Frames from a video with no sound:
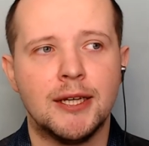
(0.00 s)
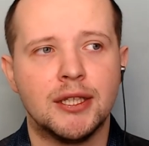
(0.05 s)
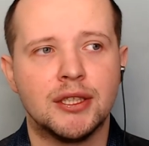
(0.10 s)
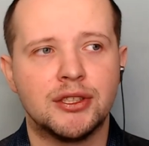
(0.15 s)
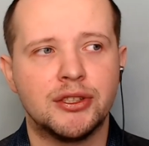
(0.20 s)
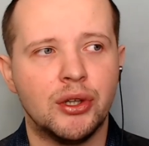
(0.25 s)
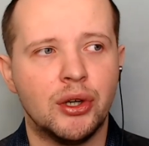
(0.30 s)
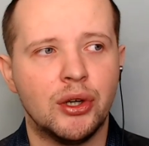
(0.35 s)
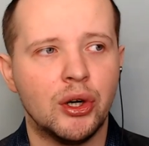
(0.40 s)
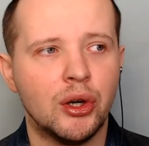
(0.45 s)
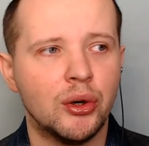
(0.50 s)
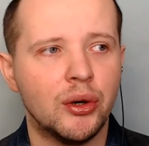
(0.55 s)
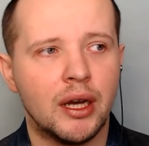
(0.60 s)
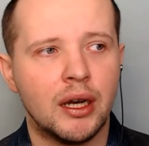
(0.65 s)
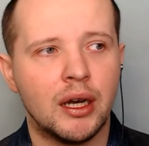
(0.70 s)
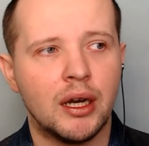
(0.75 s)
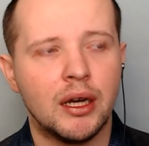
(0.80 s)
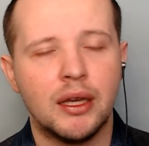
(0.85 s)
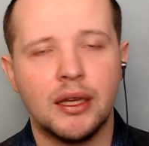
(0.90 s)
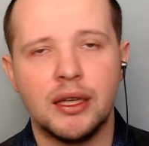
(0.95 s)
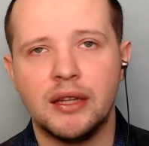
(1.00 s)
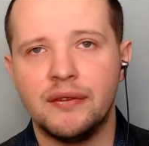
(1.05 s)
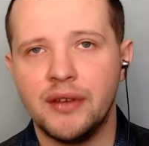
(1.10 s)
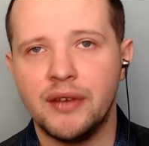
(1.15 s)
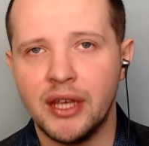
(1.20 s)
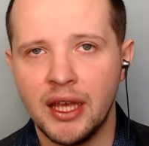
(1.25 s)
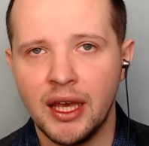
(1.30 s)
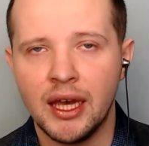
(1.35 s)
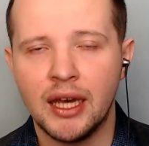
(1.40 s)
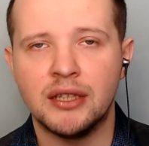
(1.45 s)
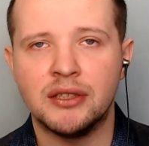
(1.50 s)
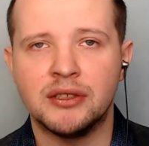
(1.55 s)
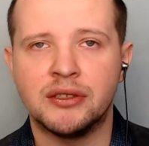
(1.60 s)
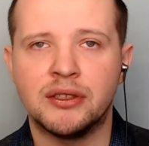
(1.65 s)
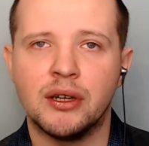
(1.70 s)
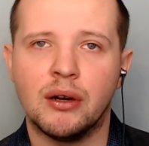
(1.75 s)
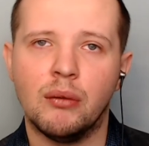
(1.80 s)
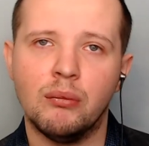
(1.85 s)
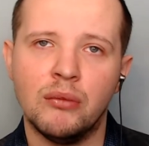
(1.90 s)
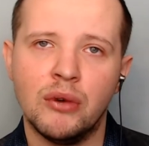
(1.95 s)
So in the
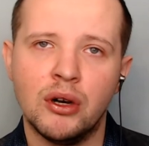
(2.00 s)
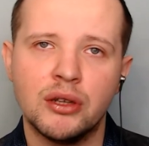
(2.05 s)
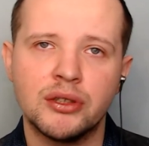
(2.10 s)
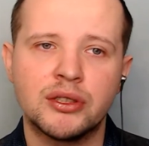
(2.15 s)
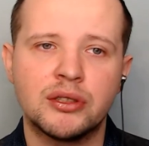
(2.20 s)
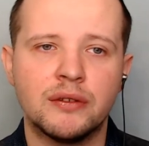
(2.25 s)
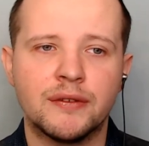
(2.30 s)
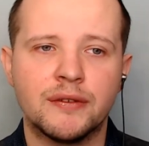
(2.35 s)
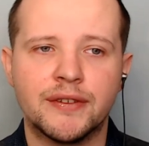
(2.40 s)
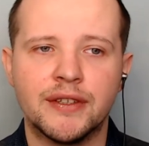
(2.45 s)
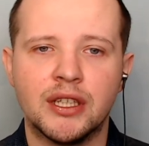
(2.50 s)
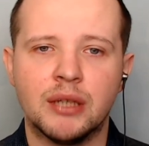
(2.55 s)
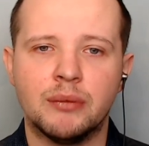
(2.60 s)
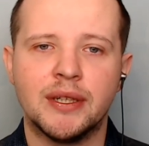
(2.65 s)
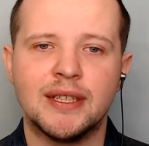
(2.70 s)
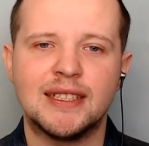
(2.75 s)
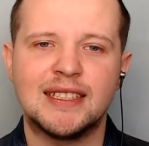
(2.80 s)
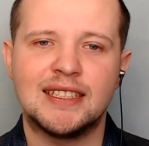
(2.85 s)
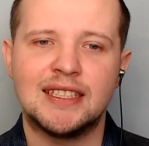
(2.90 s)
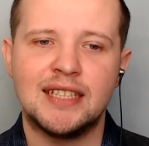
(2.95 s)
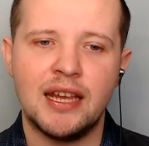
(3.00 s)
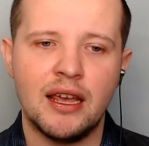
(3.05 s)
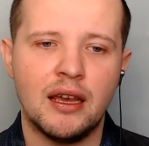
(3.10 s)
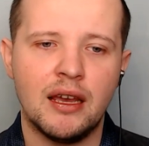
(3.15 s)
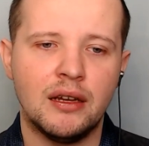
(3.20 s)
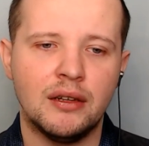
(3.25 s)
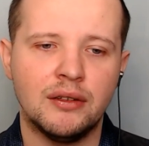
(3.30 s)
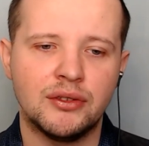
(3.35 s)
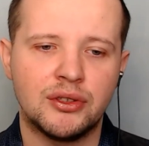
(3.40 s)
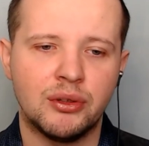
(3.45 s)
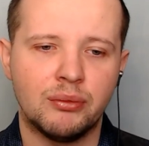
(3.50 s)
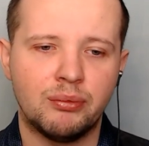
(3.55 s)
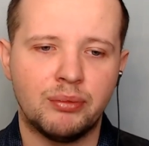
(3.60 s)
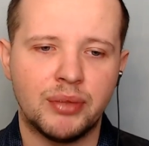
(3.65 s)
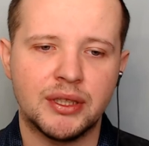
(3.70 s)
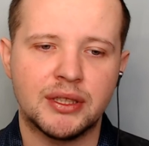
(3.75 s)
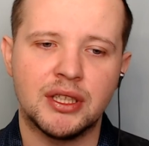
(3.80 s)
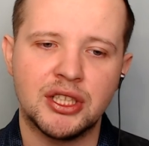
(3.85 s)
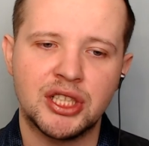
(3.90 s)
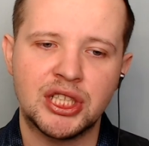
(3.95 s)
end, most of them tend to
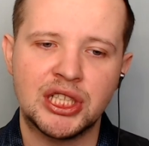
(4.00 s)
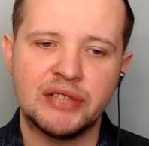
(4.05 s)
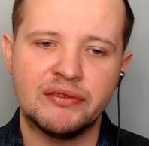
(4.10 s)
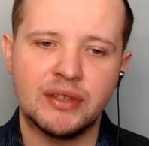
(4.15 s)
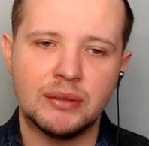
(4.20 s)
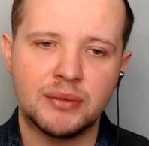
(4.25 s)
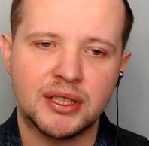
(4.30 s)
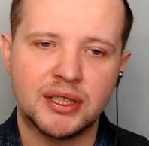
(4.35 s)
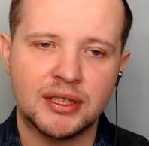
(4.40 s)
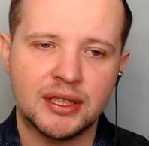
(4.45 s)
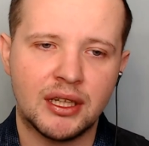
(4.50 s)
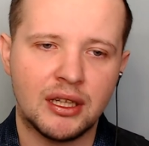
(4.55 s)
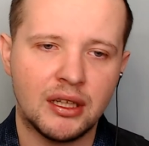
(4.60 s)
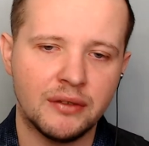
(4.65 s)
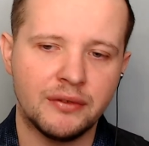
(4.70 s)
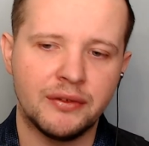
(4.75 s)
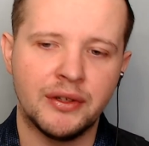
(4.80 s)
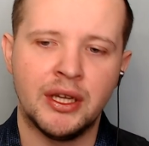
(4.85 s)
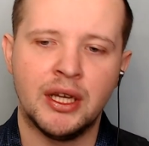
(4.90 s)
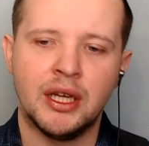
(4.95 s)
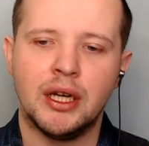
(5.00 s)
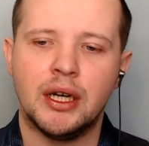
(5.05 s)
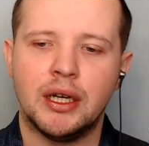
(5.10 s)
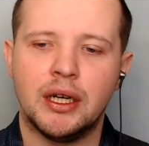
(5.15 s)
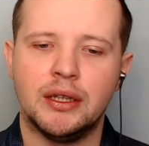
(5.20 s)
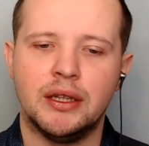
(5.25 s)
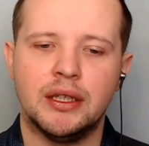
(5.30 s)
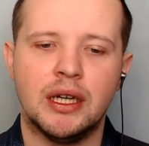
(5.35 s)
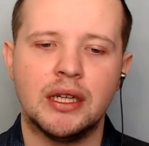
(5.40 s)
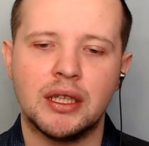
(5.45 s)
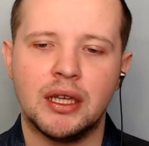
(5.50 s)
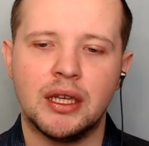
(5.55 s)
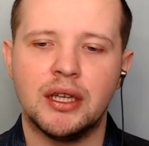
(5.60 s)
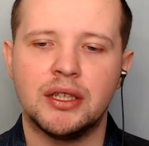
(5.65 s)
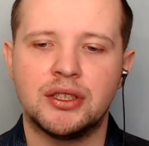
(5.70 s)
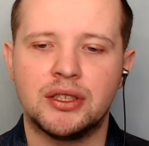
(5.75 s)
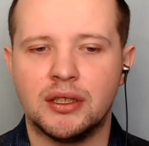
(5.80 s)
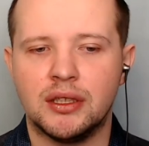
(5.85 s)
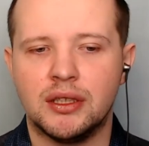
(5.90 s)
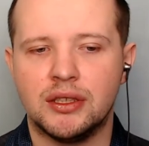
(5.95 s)
position themselves not
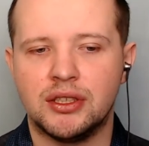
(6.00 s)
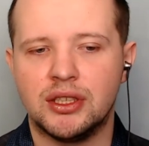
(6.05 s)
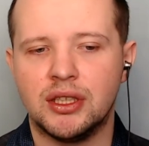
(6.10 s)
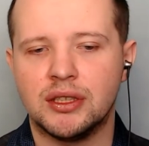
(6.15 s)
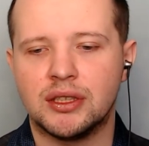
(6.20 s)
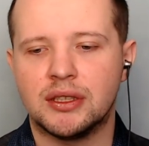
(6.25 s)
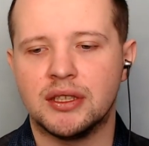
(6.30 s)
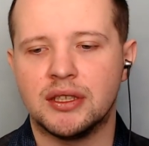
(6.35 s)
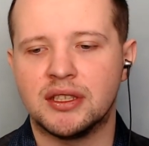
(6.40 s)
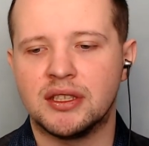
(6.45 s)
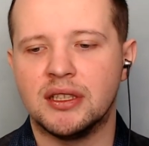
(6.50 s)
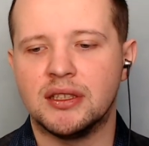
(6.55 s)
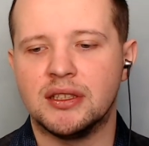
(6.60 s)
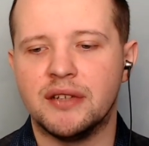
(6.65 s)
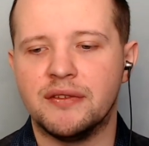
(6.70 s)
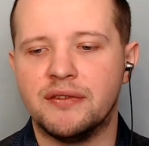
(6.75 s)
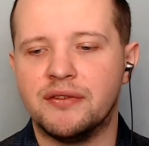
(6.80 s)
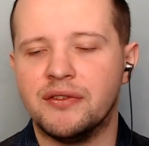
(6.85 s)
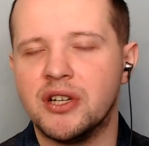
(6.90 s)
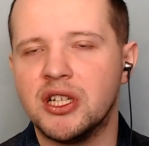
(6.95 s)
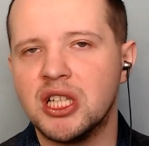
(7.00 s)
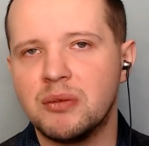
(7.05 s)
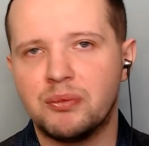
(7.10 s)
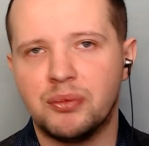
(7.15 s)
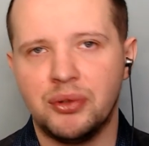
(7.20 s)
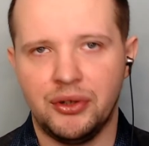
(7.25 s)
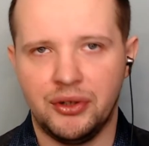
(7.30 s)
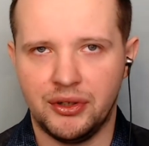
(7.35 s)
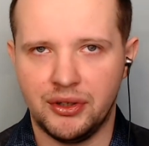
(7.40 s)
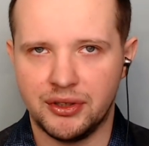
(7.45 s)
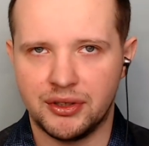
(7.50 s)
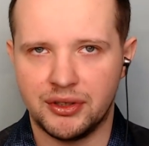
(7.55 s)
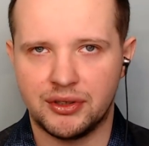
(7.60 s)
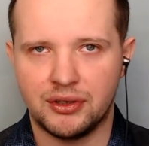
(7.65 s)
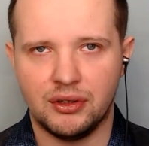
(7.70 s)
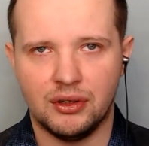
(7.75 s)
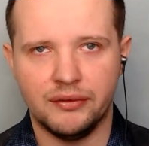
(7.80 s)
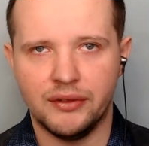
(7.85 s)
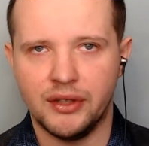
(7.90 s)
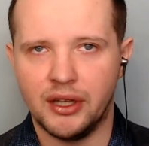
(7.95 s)
just as the developers
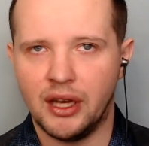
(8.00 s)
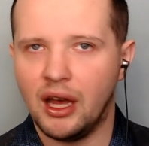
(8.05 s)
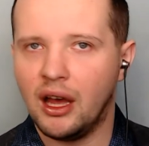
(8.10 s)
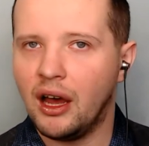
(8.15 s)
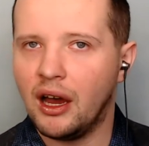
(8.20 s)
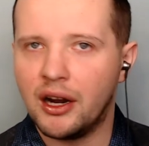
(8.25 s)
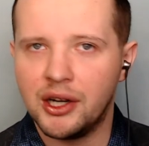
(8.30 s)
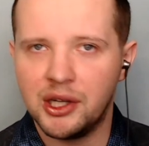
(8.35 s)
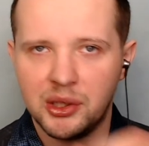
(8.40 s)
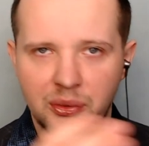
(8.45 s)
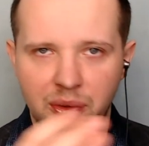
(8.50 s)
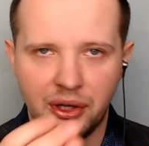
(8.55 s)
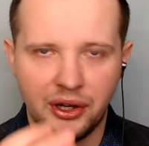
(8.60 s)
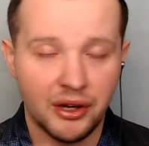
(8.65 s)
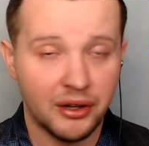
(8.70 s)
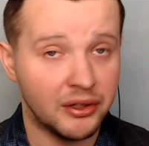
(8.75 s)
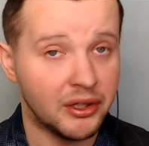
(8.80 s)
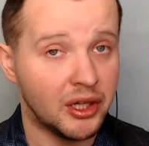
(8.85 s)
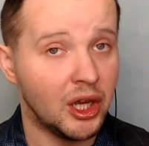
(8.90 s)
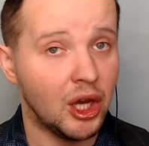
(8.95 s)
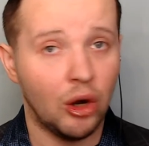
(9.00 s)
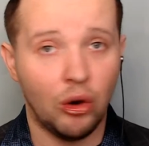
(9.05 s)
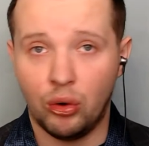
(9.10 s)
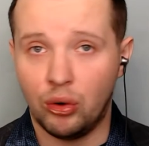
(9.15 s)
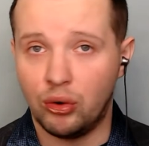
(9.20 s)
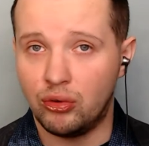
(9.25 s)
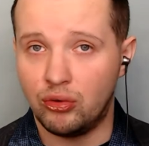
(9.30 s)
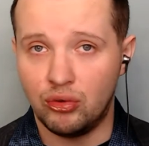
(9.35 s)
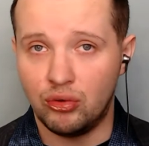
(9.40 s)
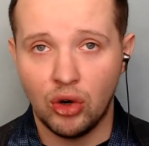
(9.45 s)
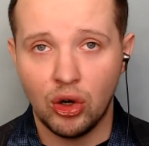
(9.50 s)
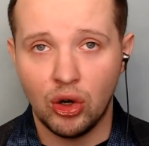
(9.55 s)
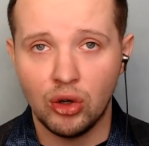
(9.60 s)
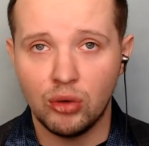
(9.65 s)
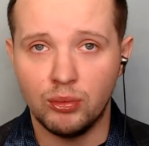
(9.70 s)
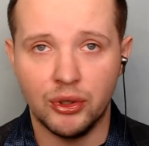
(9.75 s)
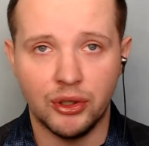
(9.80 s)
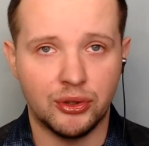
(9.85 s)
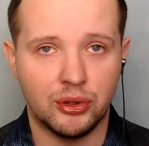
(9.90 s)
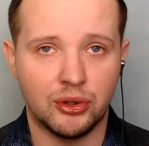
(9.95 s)
of the hardware or
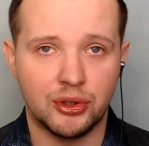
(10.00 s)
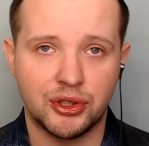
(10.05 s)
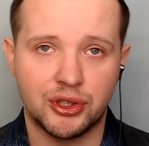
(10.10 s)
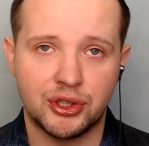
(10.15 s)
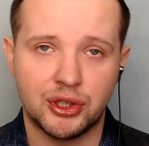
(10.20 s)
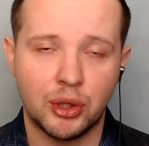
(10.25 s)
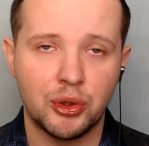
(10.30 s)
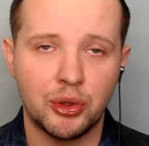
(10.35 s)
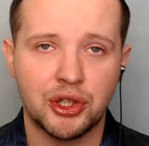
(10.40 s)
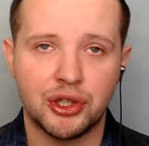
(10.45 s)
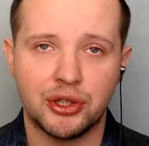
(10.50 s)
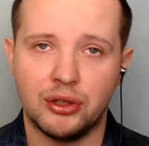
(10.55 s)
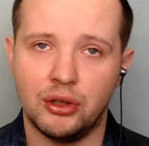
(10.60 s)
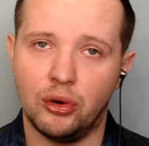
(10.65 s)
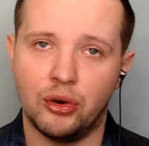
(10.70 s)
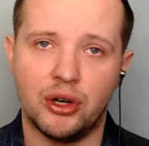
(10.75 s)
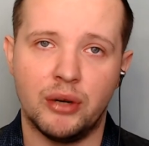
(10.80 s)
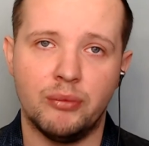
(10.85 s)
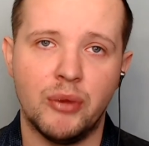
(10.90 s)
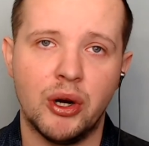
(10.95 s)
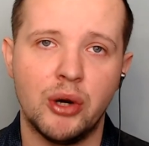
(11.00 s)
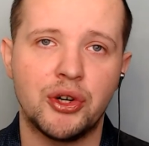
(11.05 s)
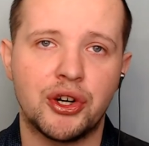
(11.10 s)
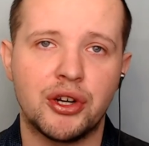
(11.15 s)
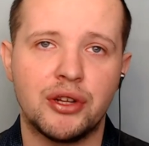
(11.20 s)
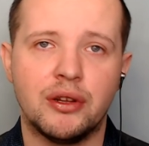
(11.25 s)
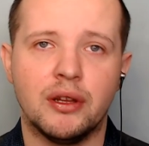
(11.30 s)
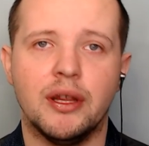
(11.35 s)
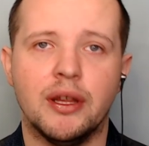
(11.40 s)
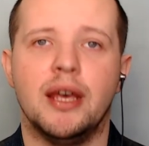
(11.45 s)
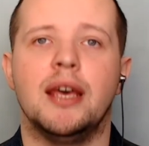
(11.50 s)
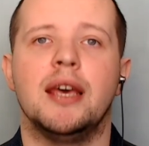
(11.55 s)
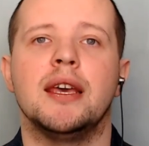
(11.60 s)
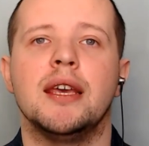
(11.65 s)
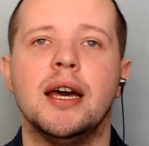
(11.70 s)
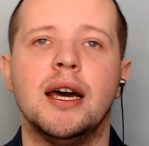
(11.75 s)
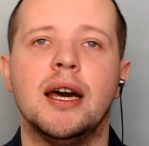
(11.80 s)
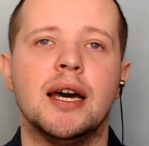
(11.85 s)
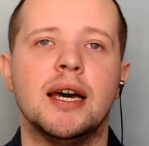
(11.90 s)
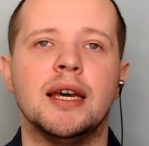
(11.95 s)
robot or social or emotional
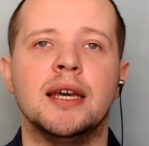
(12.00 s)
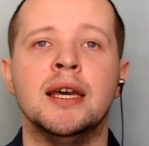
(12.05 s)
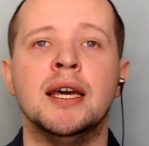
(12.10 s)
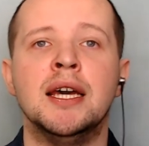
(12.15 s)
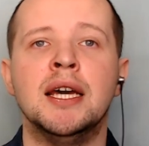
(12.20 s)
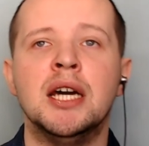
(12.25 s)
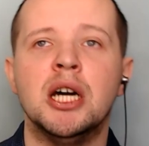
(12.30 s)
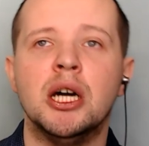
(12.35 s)
AI,